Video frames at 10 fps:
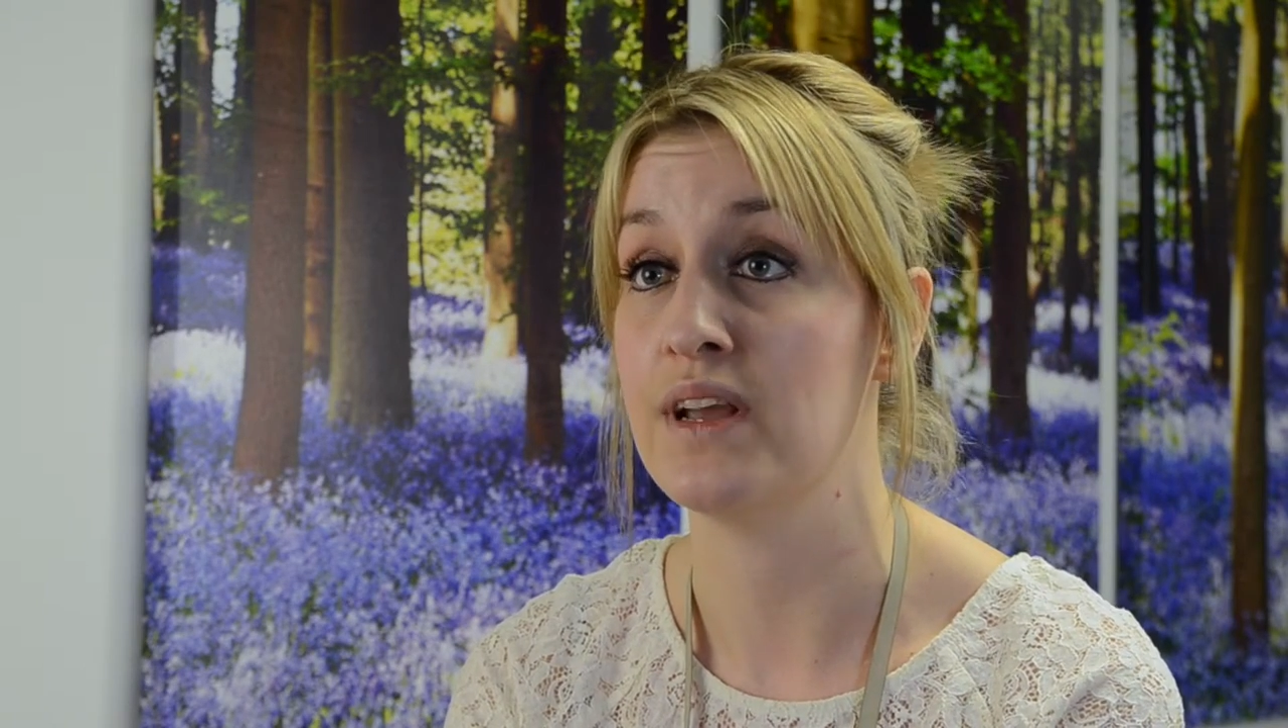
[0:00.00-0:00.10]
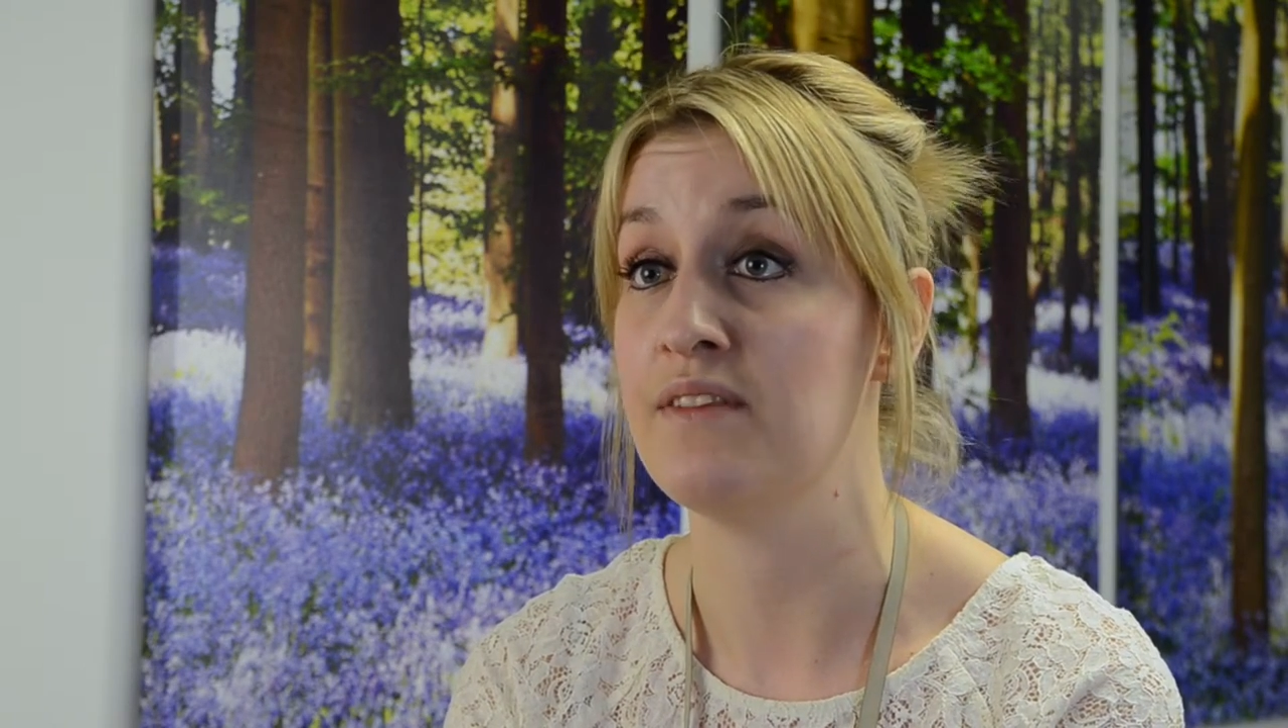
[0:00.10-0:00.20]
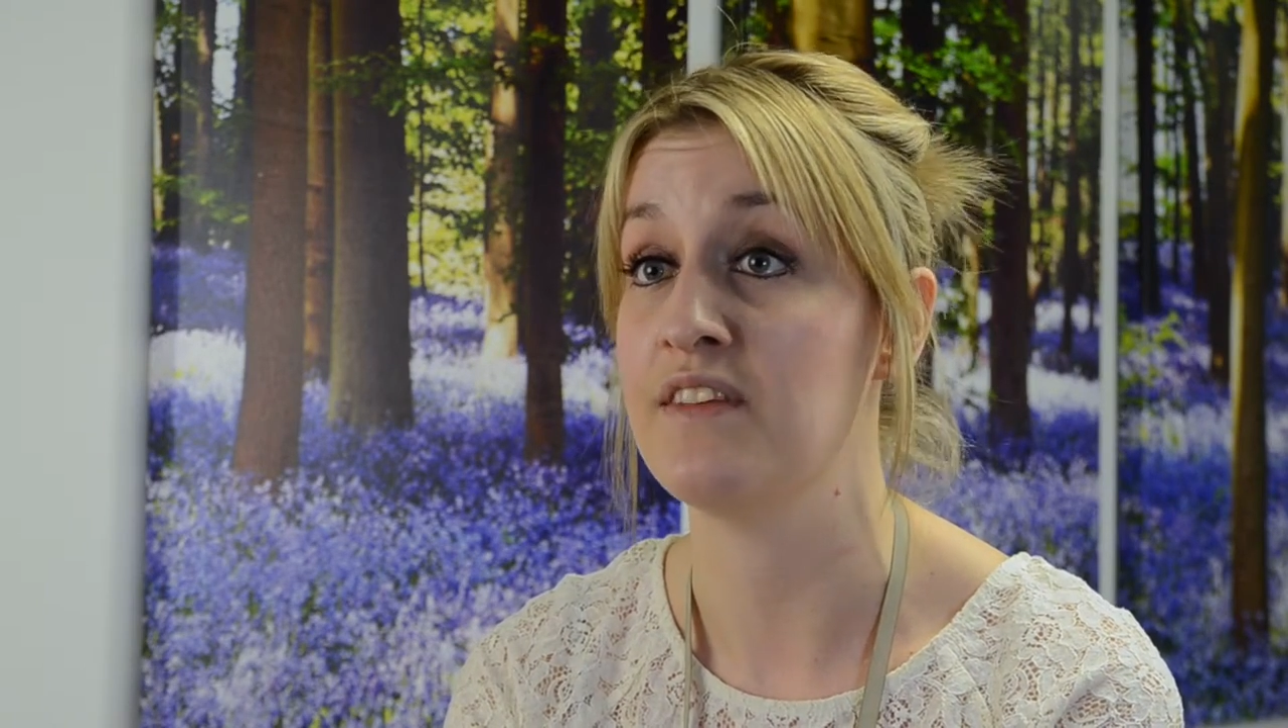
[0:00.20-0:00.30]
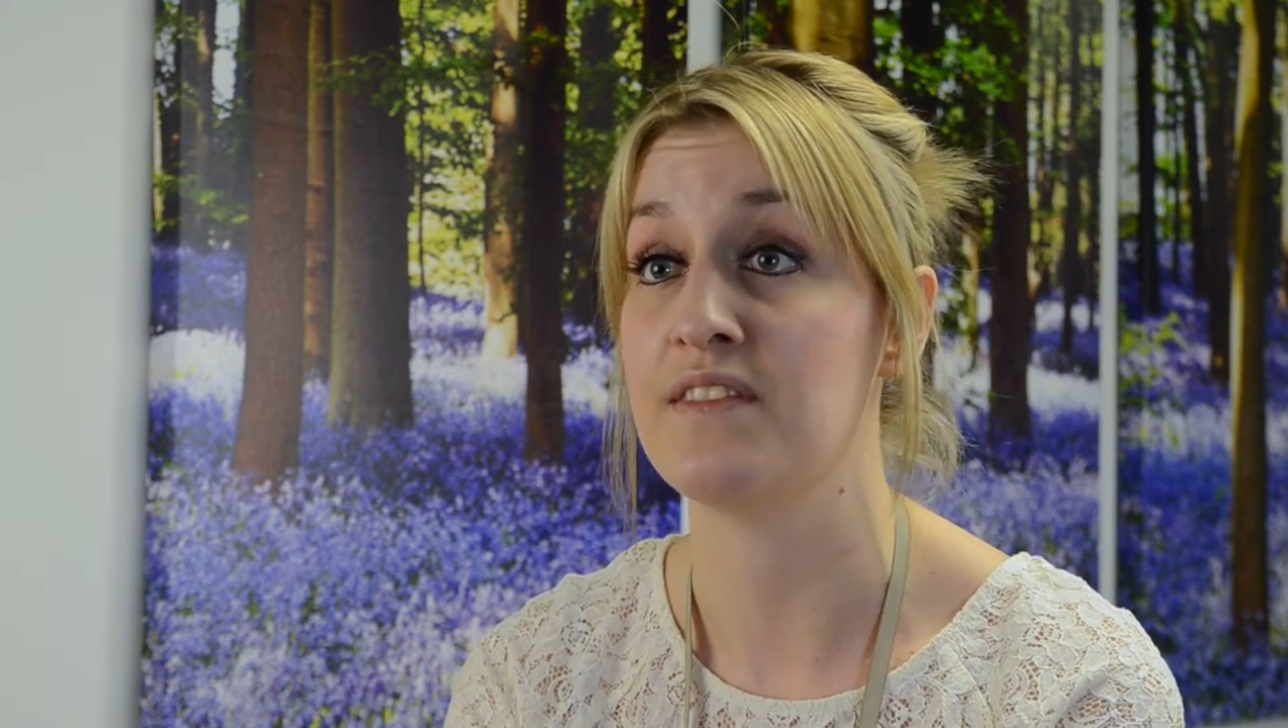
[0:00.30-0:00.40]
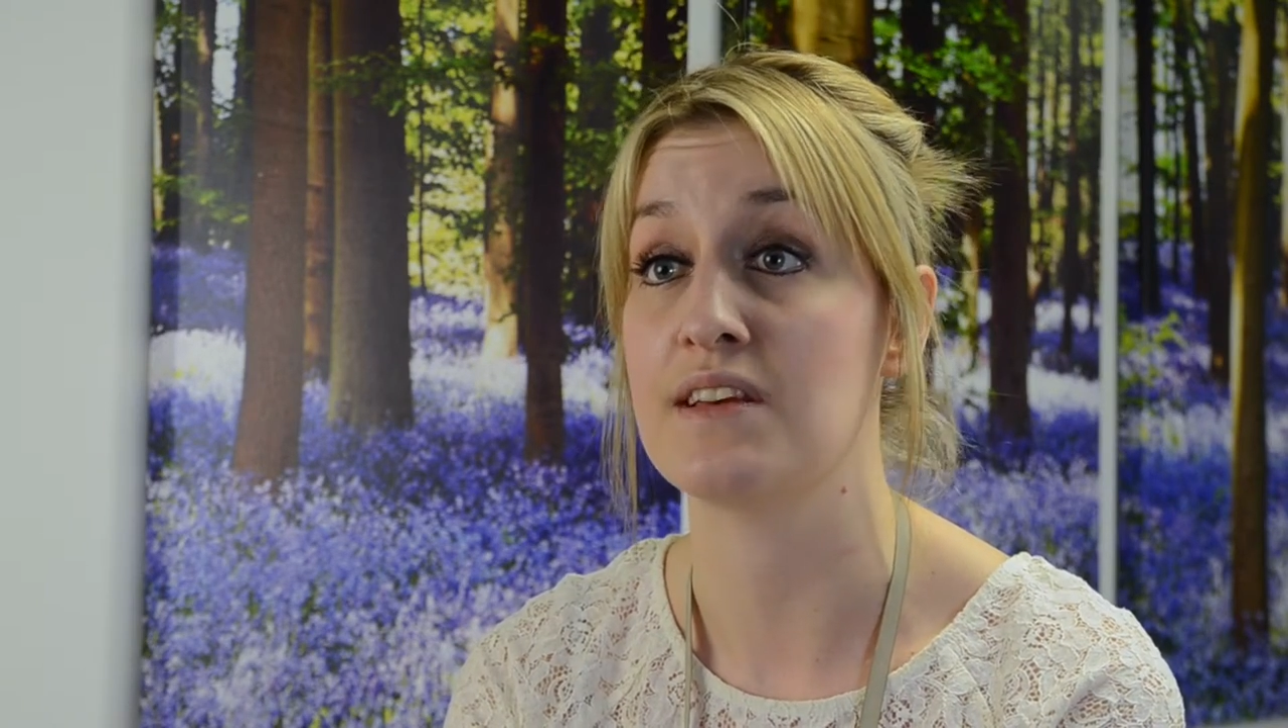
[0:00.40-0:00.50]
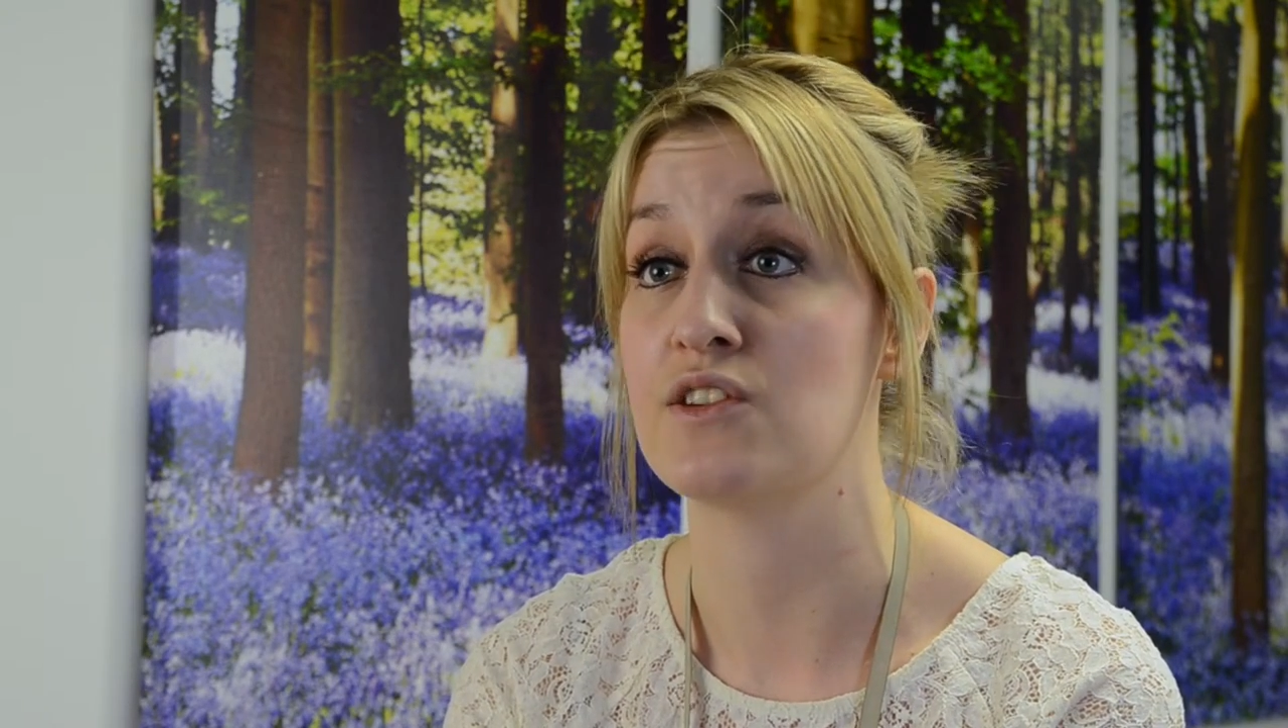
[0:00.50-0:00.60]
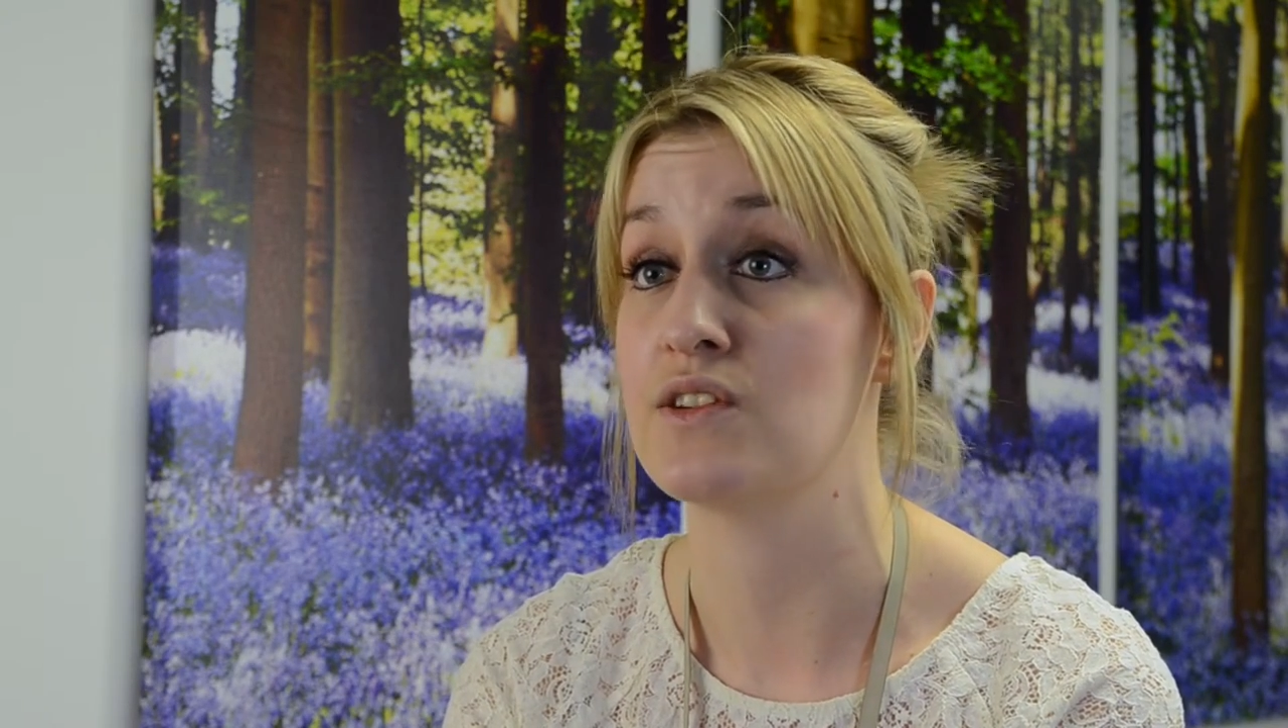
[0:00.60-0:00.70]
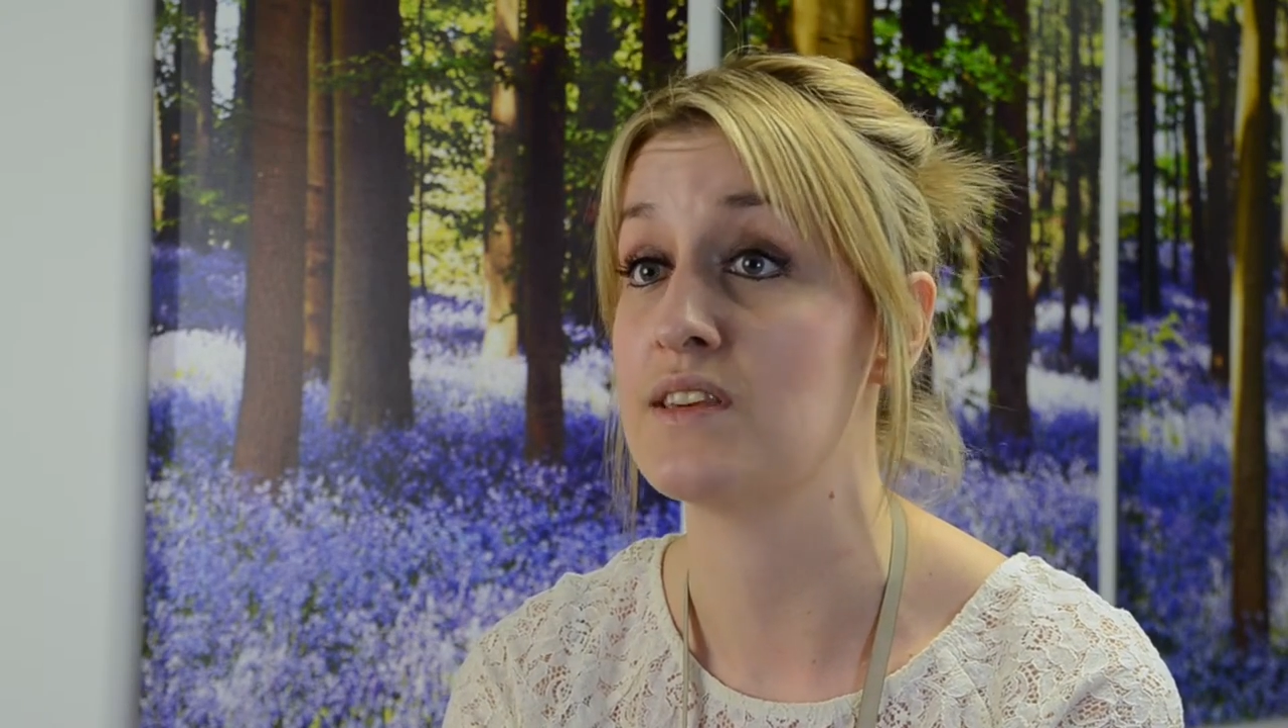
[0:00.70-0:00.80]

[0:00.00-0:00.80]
even if that's just